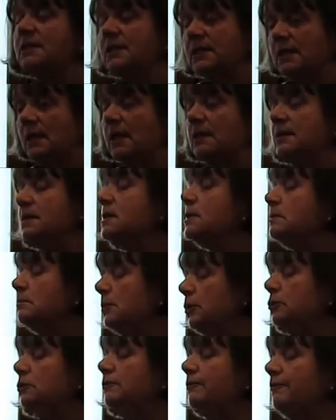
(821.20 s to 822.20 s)
decided to
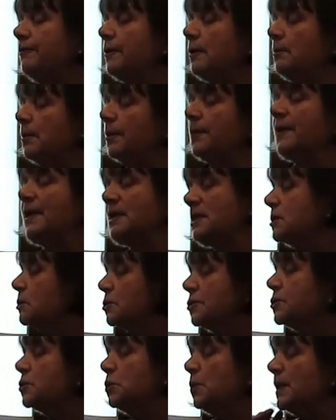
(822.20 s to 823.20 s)
move them, but that's
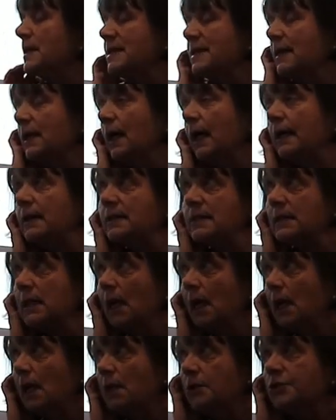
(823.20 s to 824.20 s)
not always the case.
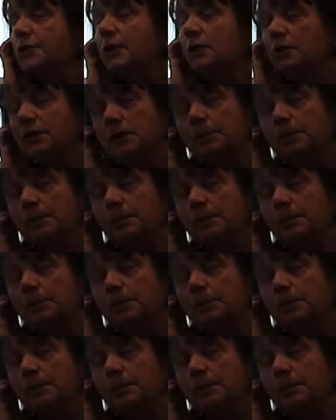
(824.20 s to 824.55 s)
She could